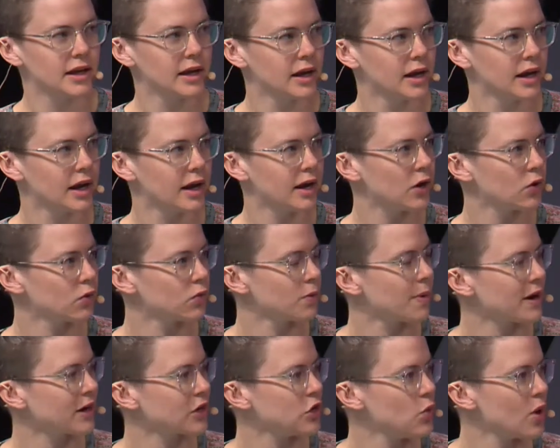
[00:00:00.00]
I know,
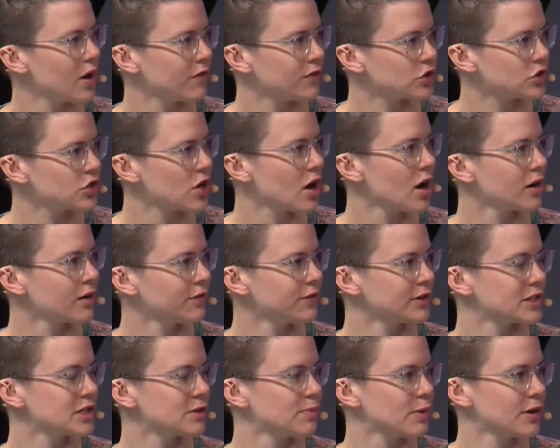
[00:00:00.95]
Rebecca, you have a ton of
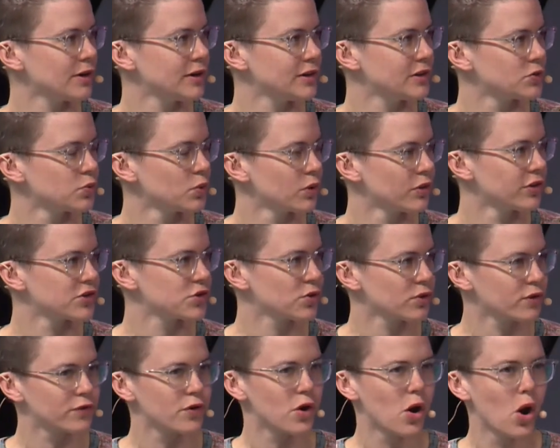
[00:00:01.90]
experience with
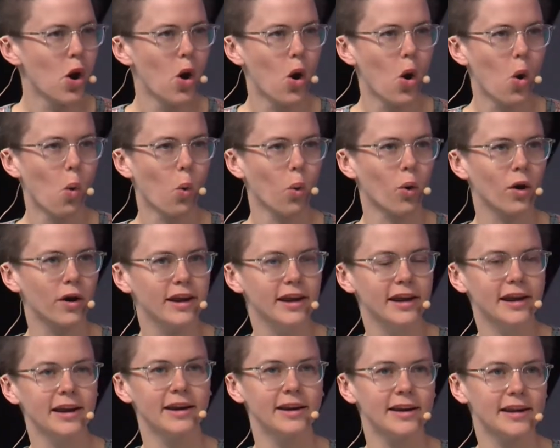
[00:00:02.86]
sort of
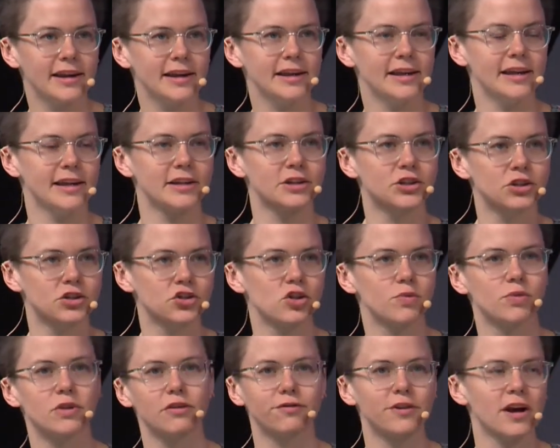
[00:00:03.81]
working in a
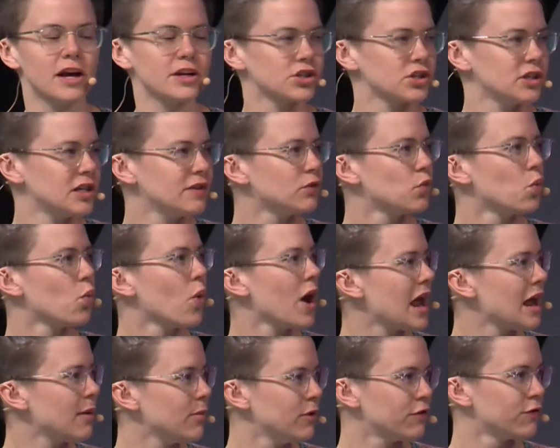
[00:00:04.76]
distributed fashion, even
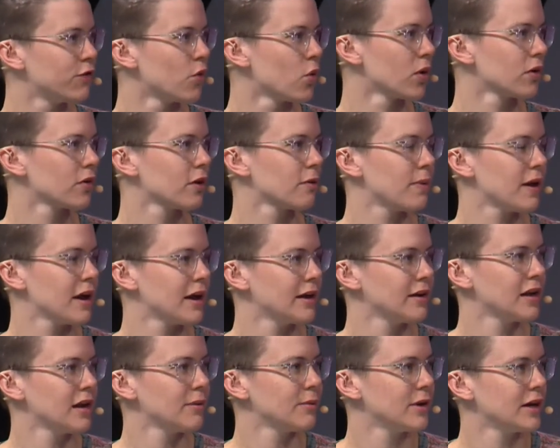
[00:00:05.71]
way before the
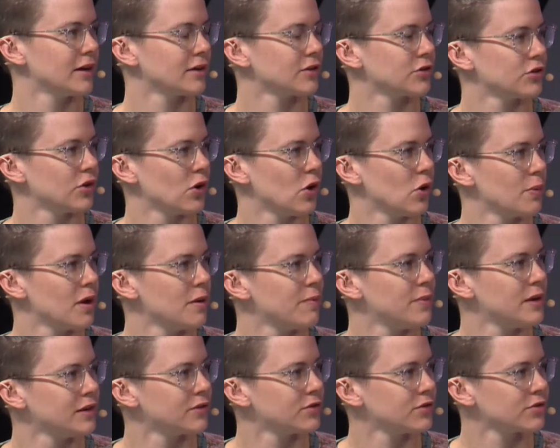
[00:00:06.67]
pandemic. So it might
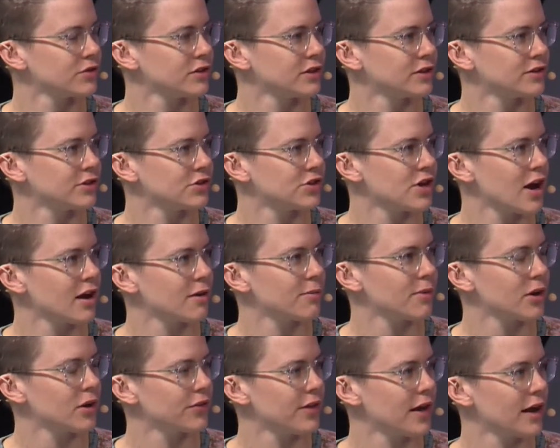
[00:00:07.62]
be interesting to chat
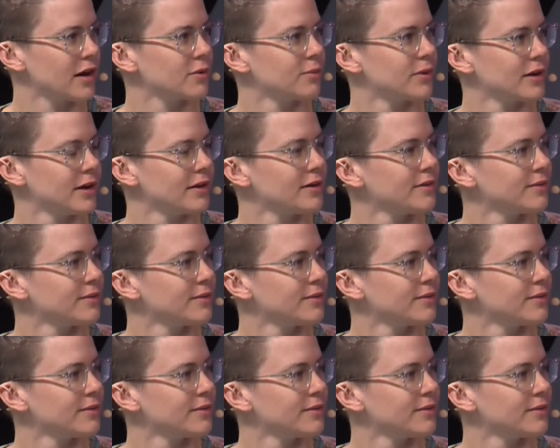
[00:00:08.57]
about that a bit.